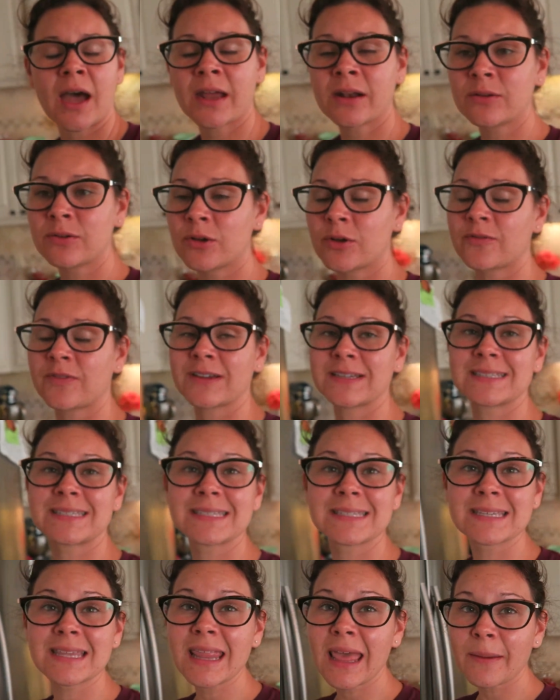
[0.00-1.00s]
I don't know if I
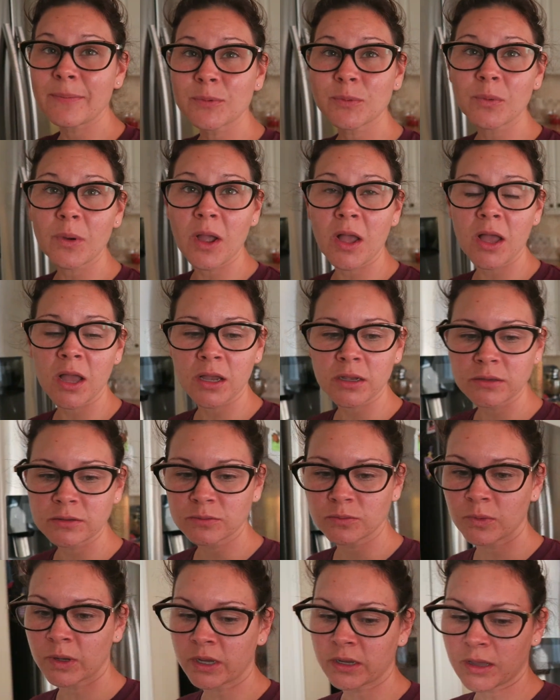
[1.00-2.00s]
slept wrong.
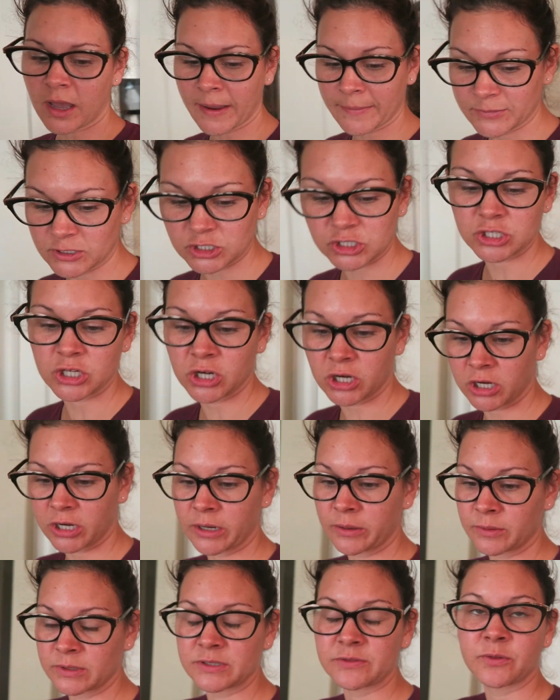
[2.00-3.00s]
Well, I'm sure
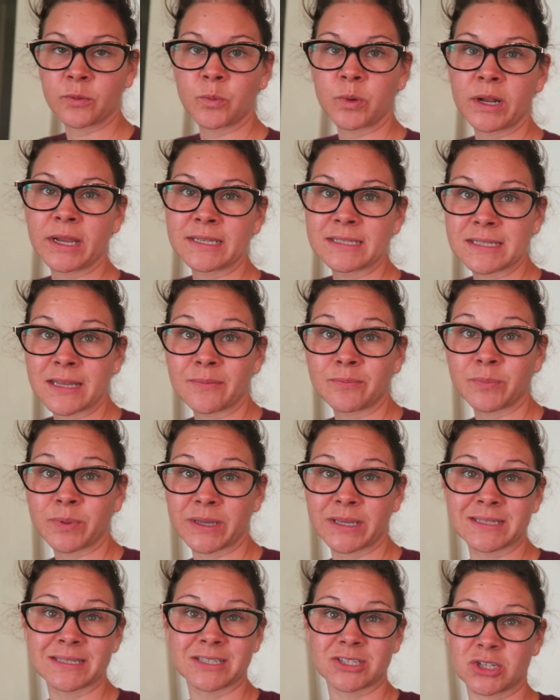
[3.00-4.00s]
it was from when I slept
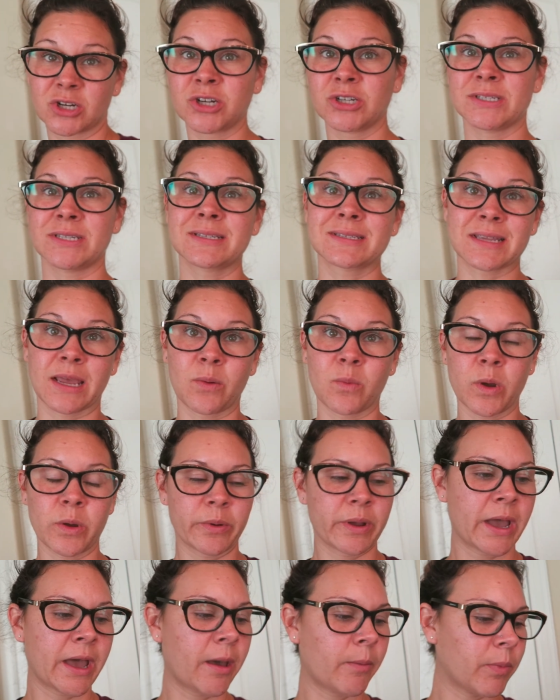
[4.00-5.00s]
because it's hurt since I
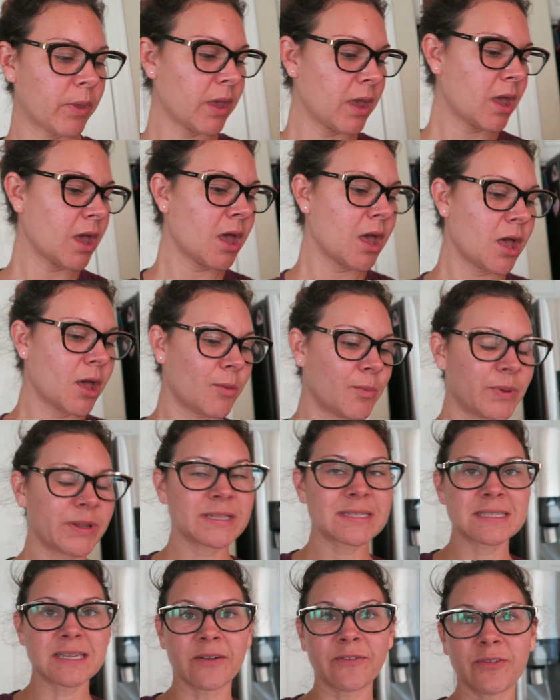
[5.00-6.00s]
woke up. But
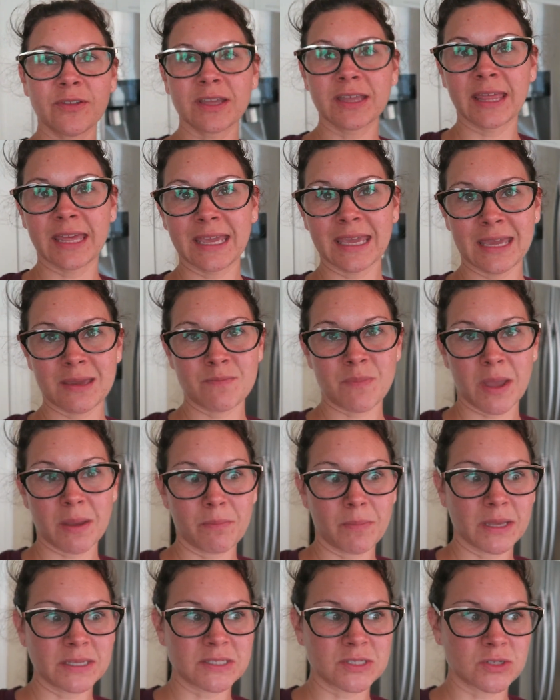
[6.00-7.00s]
it's definitely like in my
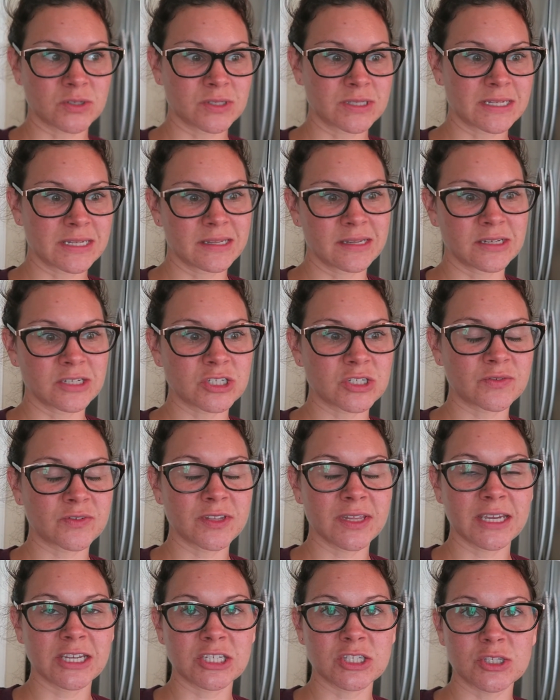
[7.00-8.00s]
muscles and they just feel
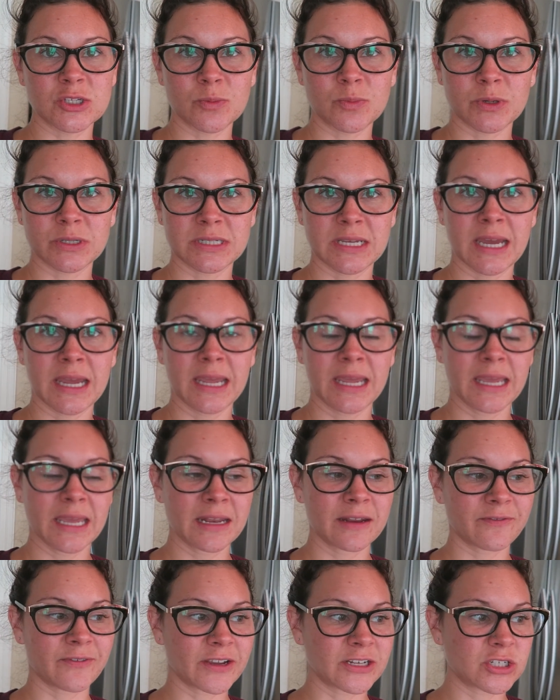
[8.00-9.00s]
like super tight.
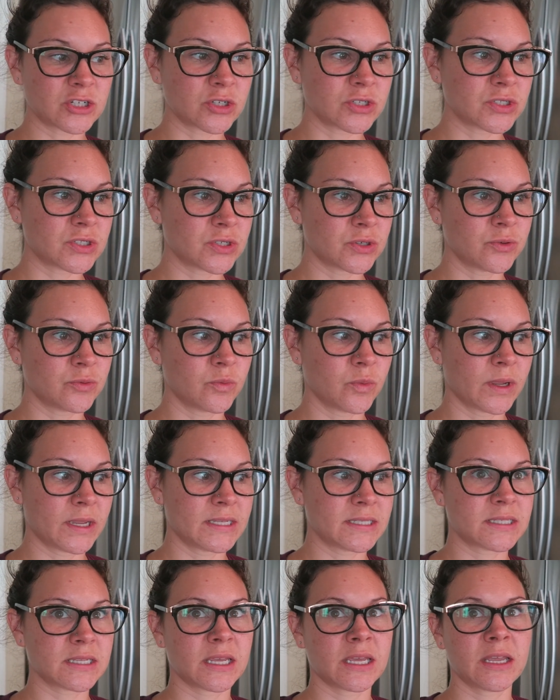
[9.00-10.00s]
And if I turn certain
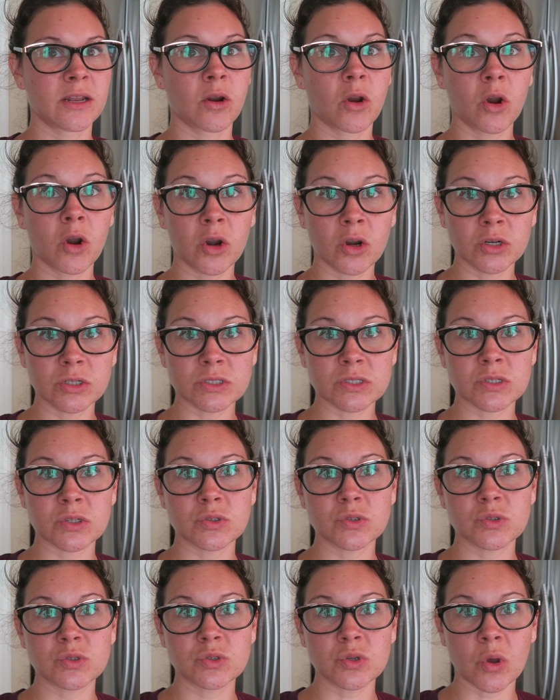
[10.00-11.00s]
ways, it hurts
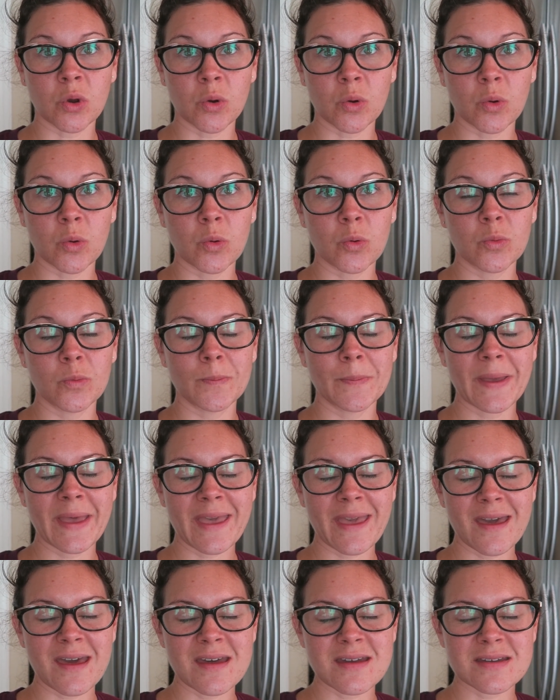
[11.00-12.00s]
so
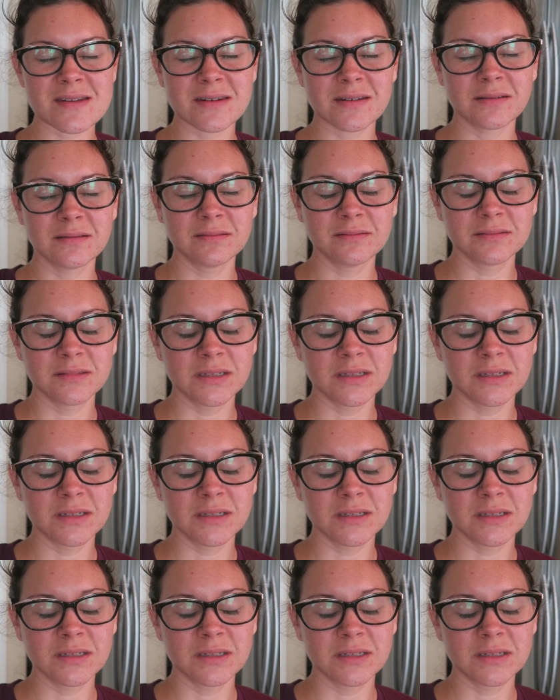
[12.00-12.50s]
bad.